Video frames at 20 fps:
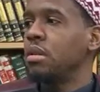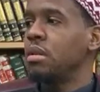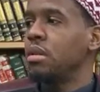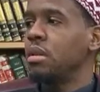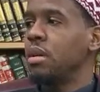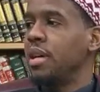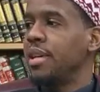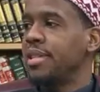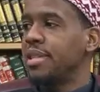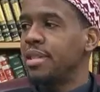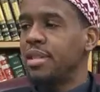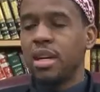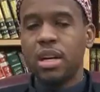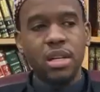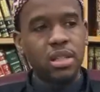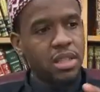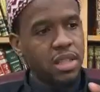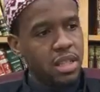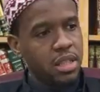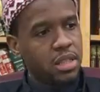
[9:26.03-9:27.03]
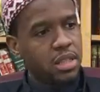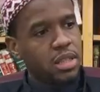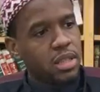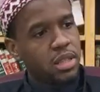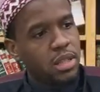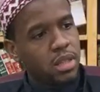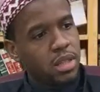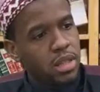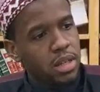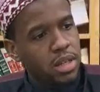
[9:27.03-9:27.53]
It's takhsis,
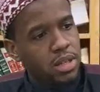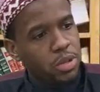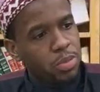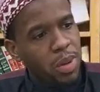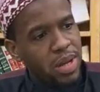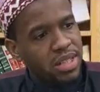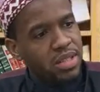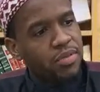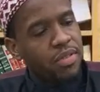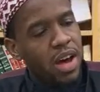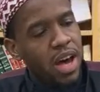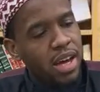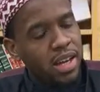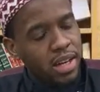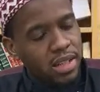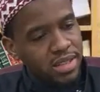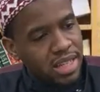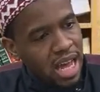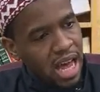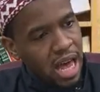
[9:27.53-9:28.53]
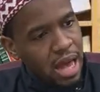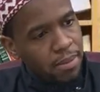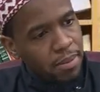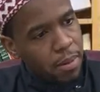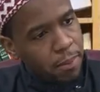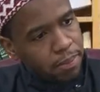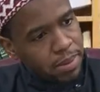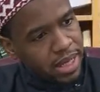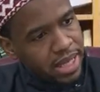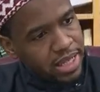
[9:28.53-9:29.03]
specifying a time, a
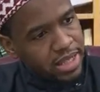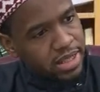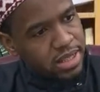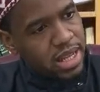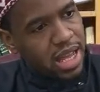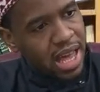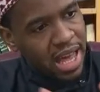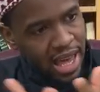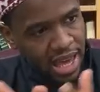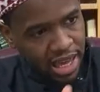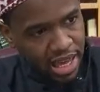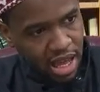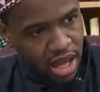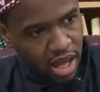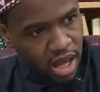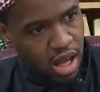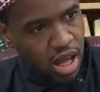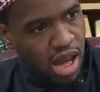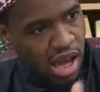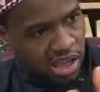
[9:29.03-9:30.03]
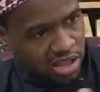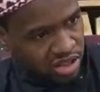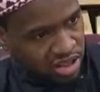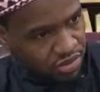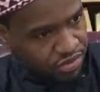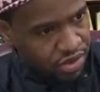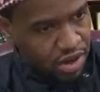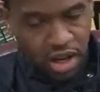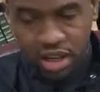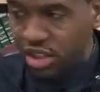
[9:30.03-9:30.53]
place, a hay'ah, a
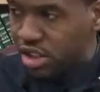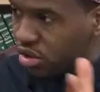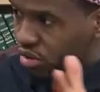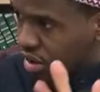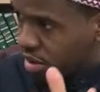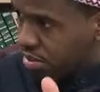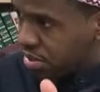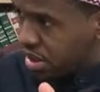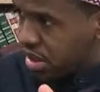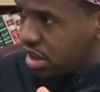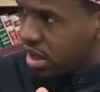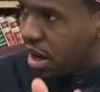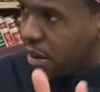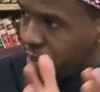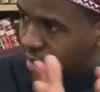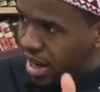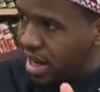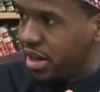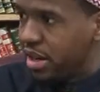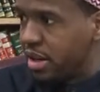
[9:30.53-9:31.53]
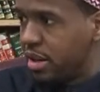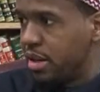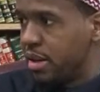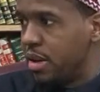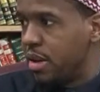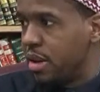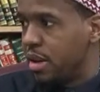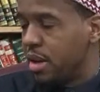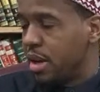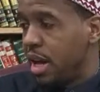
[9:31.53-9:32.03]
sifa, a description, a manner.
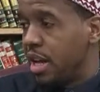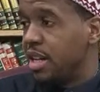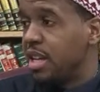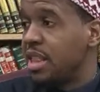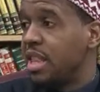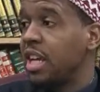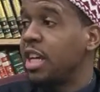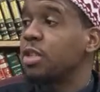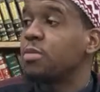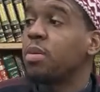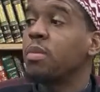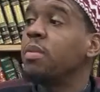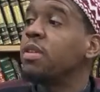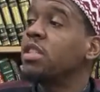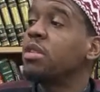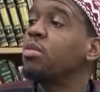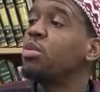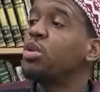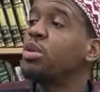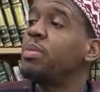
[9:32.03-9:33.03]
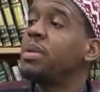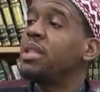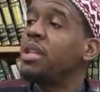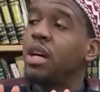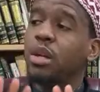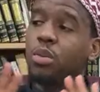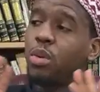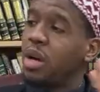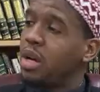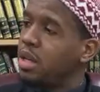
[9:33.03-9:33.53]
And the thing is permissible to be
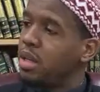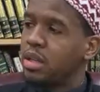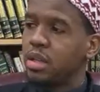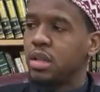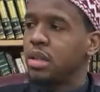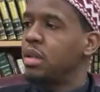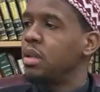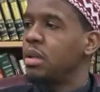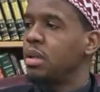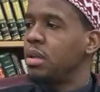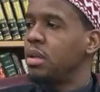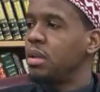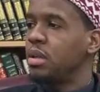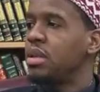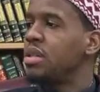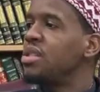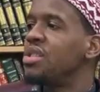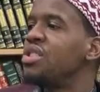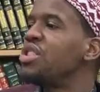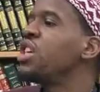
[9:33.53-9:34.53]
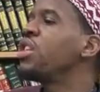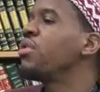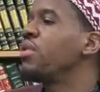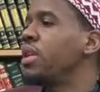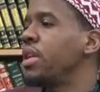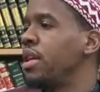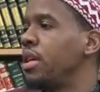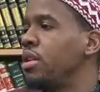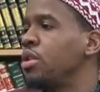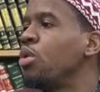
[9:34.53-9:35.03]
done what?
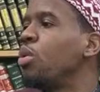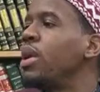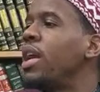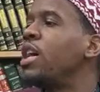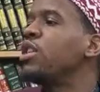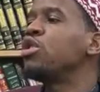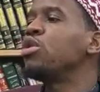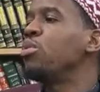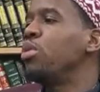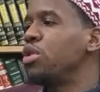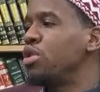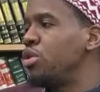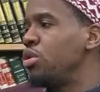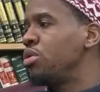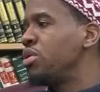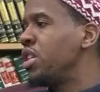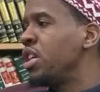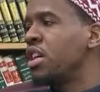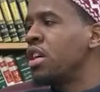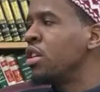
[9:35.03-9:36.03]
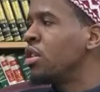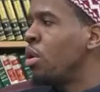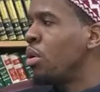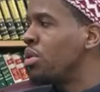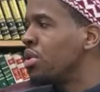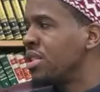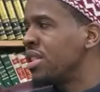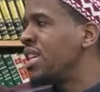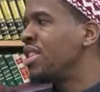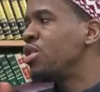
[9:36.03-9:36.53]
Generally. Do it as you want to. Send
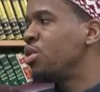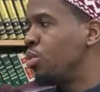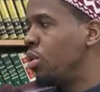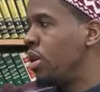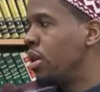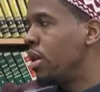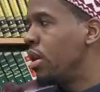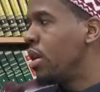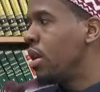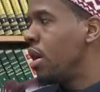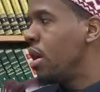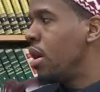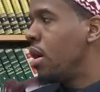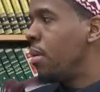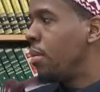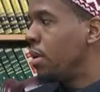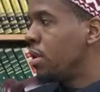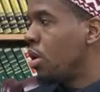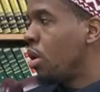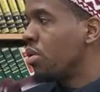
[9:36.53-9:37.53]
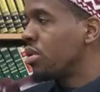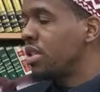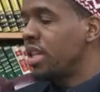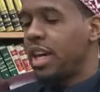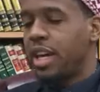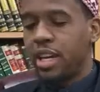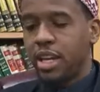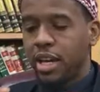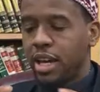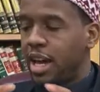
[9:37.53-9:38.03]
condolences as you want. But don't
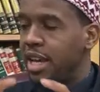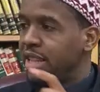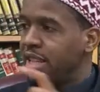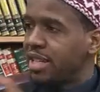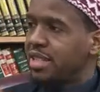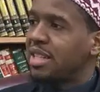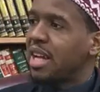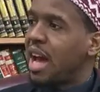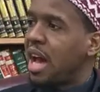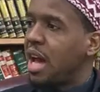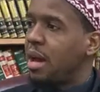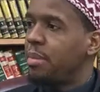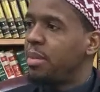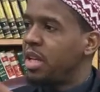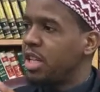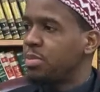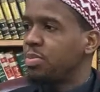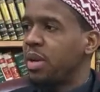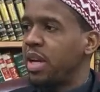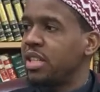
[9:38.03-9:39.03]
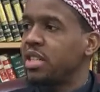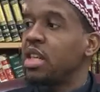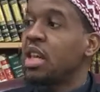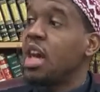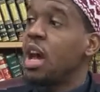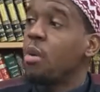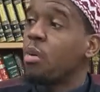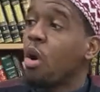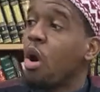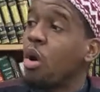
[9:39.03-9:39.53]
say at this time, in this place,
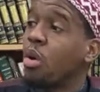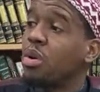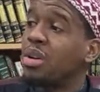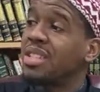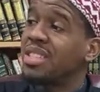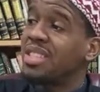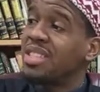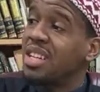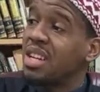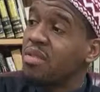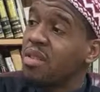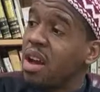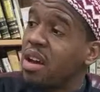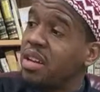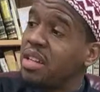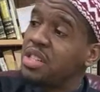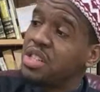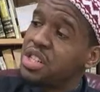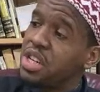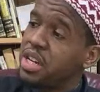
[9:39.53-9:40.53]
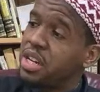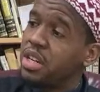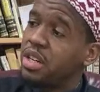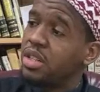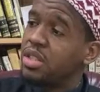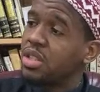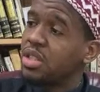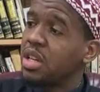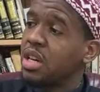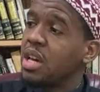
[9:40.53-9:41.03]
and we're all going to sit around in
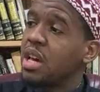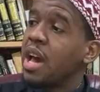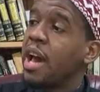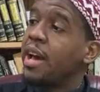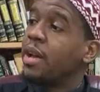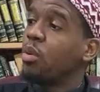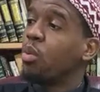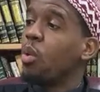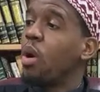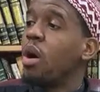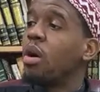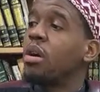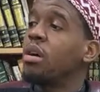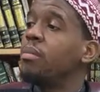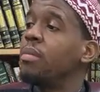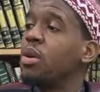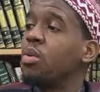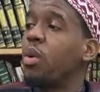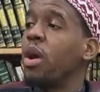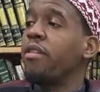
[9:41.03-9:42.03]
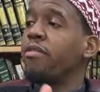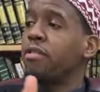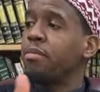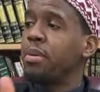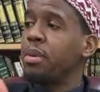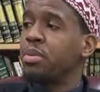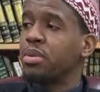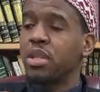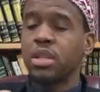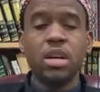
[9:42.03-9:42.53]
chairs and welcome and wait for
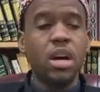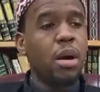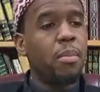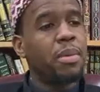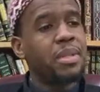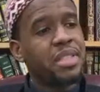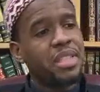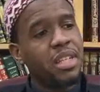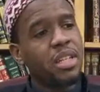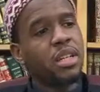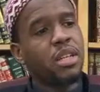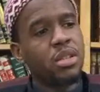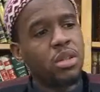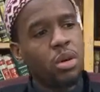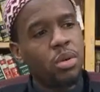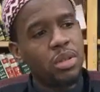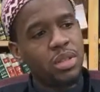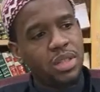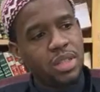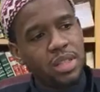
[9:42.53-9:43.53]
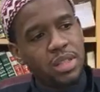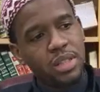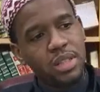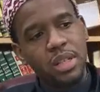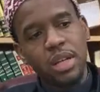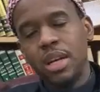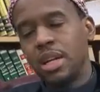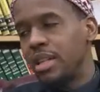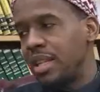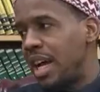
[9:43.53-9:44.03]
people to come and send condolences.
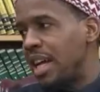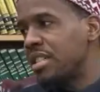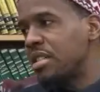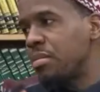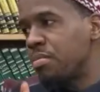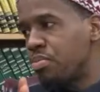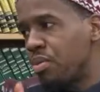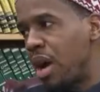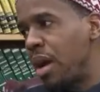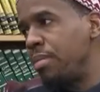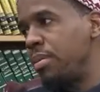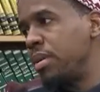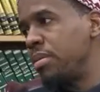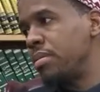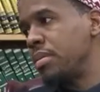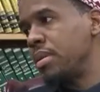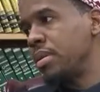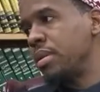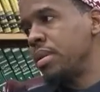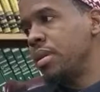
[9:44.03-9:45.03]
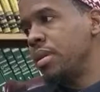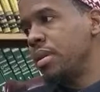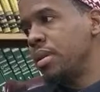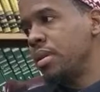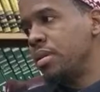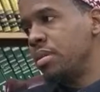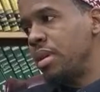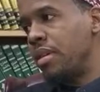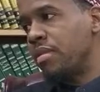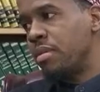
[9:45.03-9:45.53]
That's a problem.
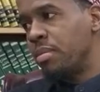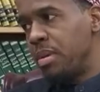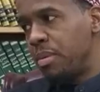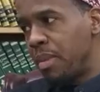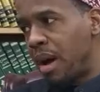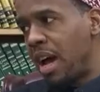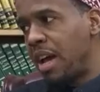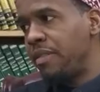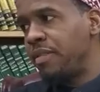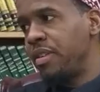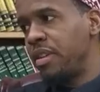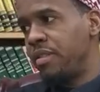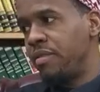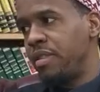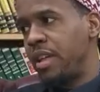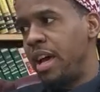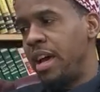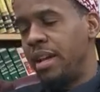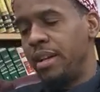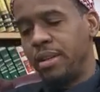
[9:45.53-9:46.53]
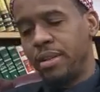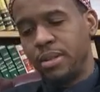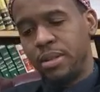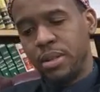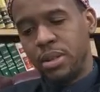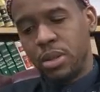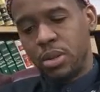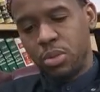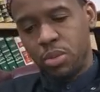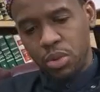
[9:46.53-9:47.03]
We have to be mindful of that.
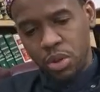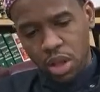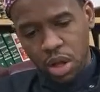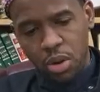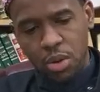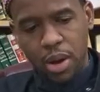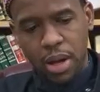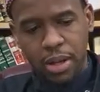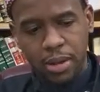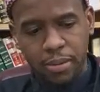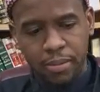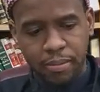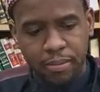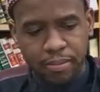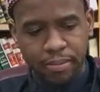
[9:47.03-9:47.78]
Wallahu alam.